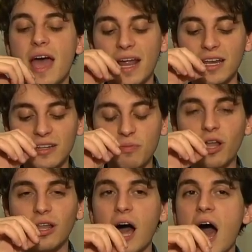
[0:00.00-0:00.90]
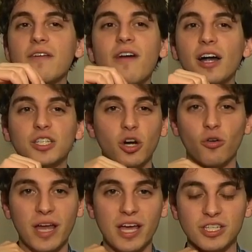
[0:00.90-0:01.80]
And I didn't put a lot of ancho
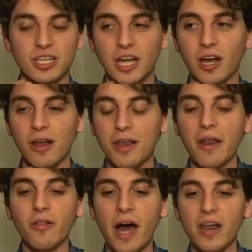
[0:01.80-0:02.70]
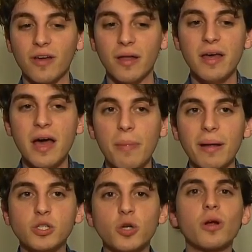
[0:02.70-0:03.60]
reyes in here, not a lot of it, but
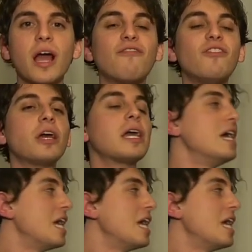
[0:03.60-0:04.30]
I'm sure, I feel like